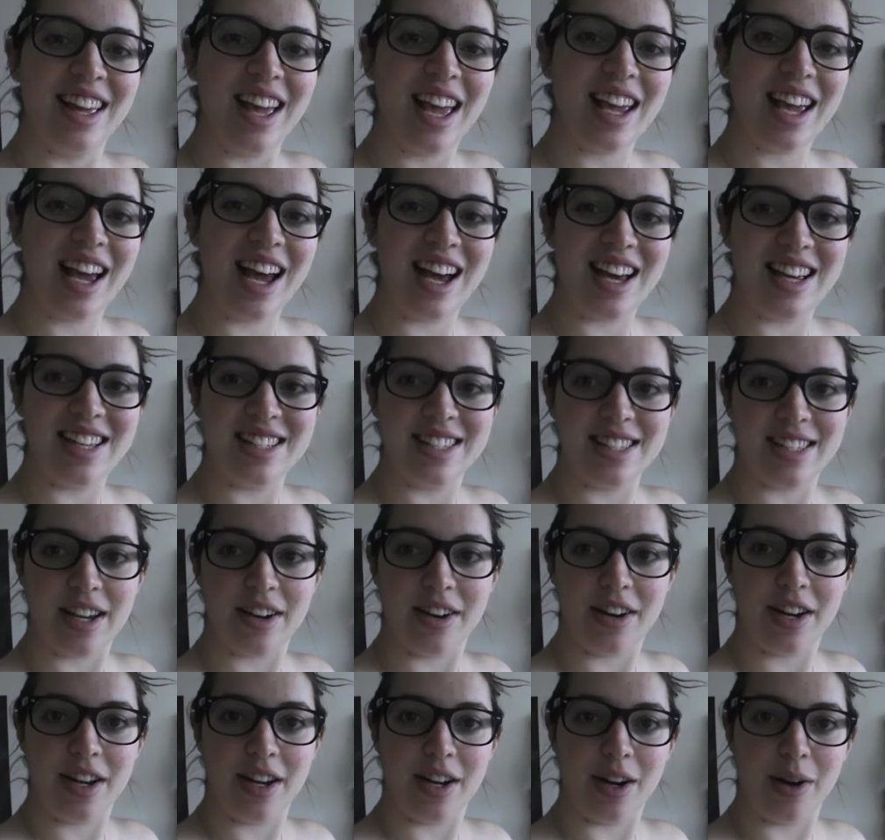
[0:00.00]
Hey guys,
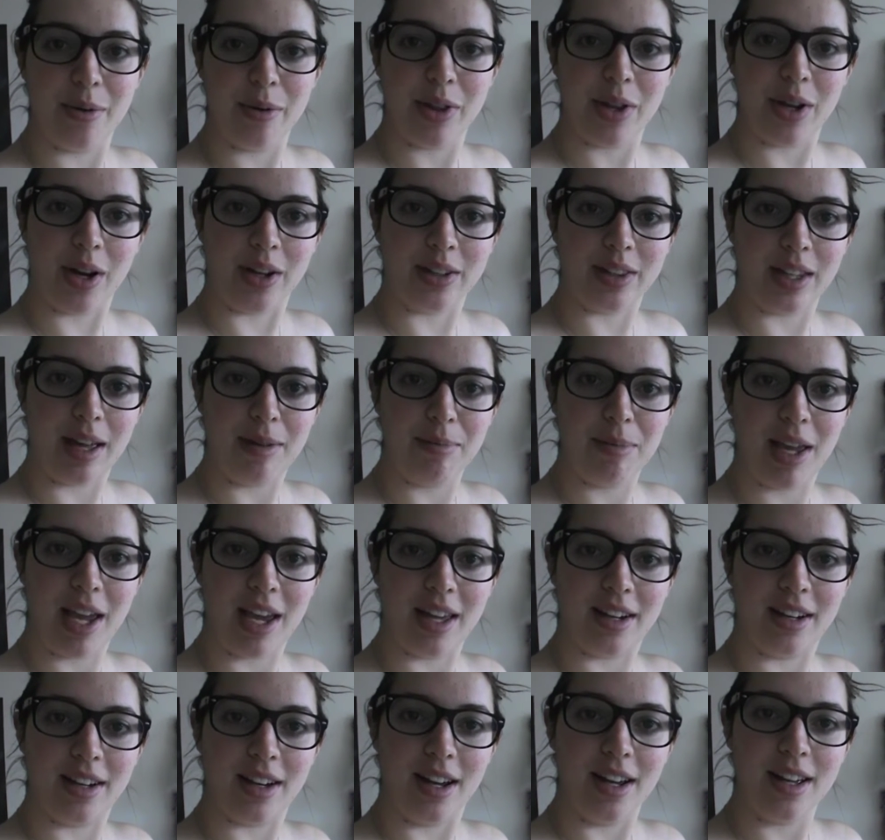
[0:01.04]
Sarah here with Yarn Lab
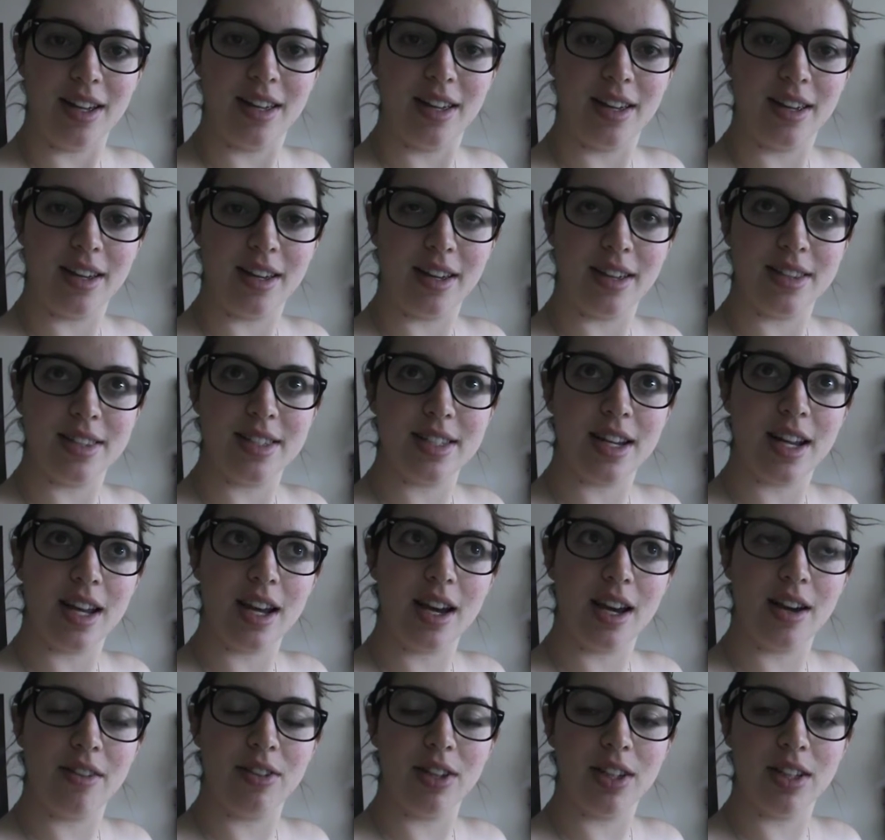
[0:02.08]
Canada, and today
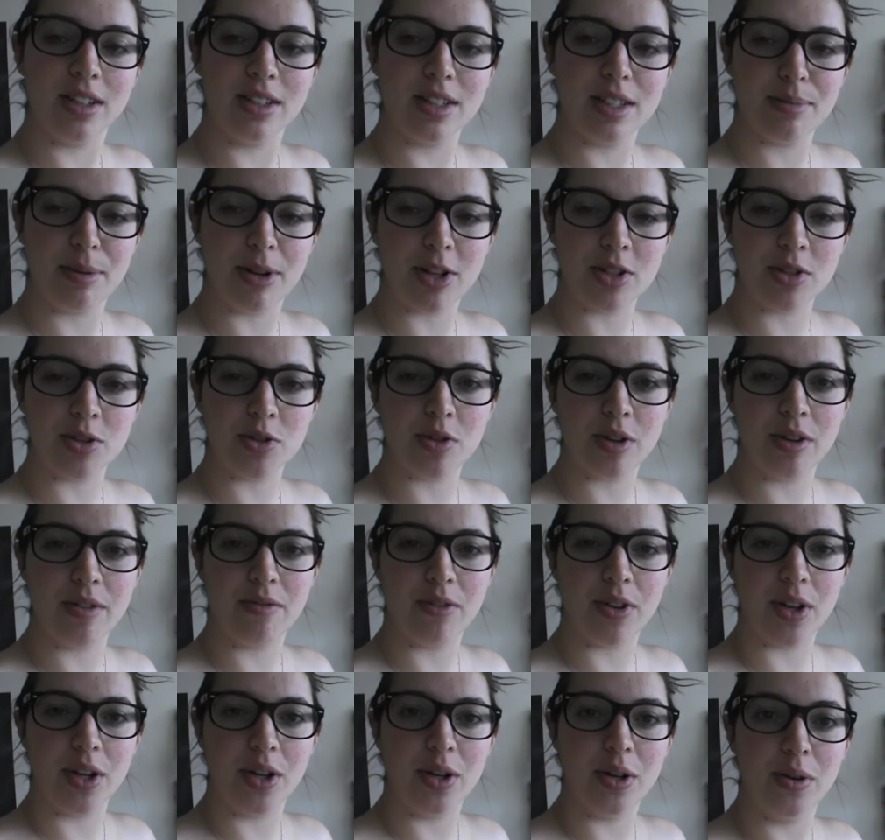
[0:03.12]
I have a little special treat
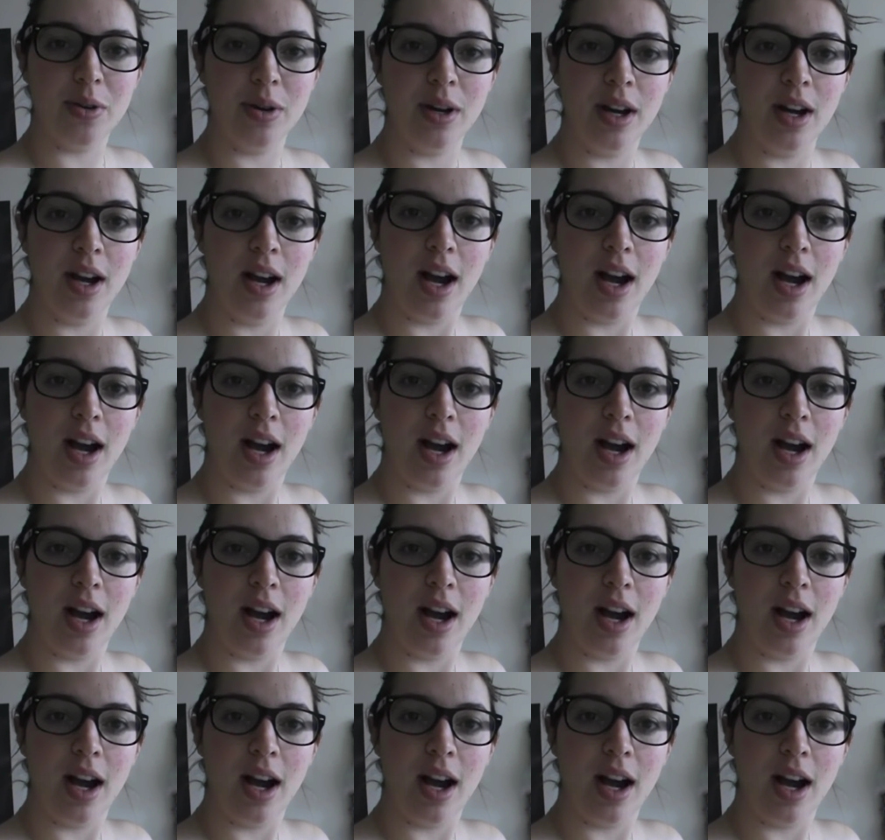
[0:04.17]
for you.